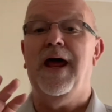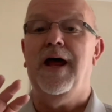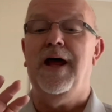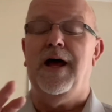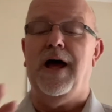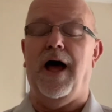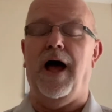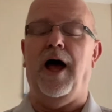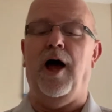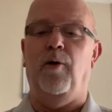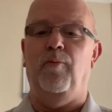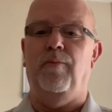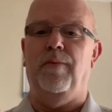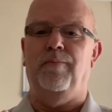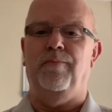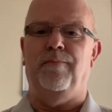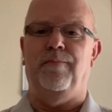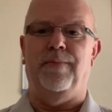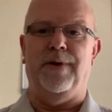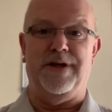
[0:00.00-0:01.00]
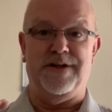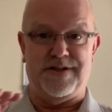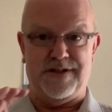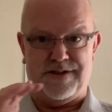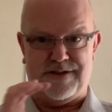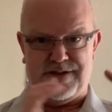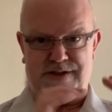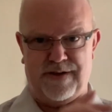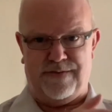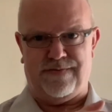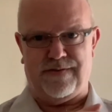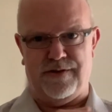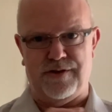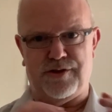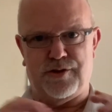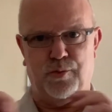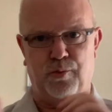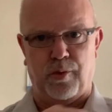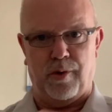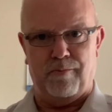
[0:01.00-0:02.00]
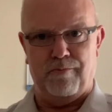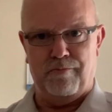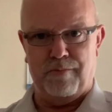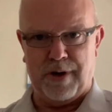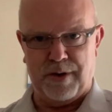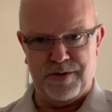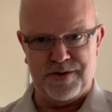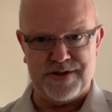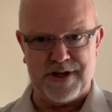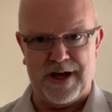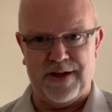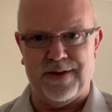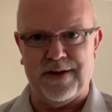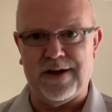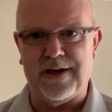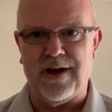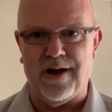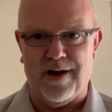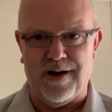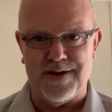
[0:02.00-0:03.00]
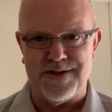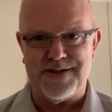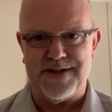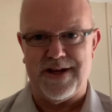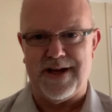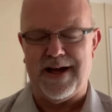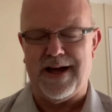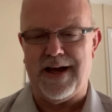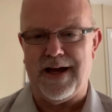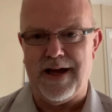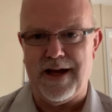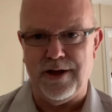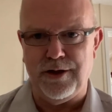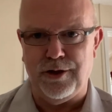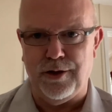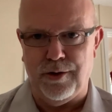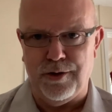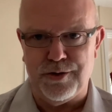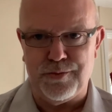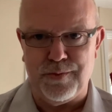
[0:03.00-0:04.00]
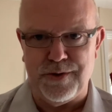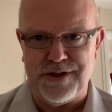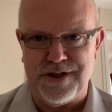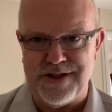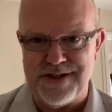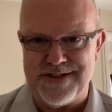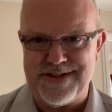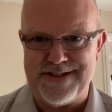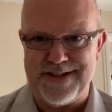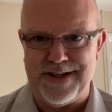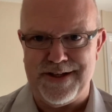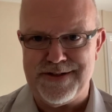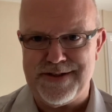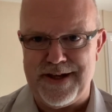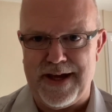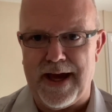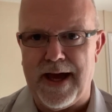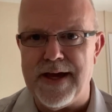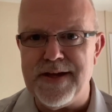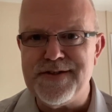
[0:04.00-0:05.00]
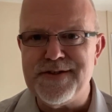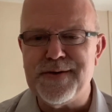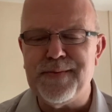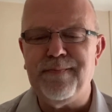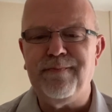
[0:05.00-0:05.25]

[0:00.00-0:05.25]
But it's different to what most other cars use, which is CCS.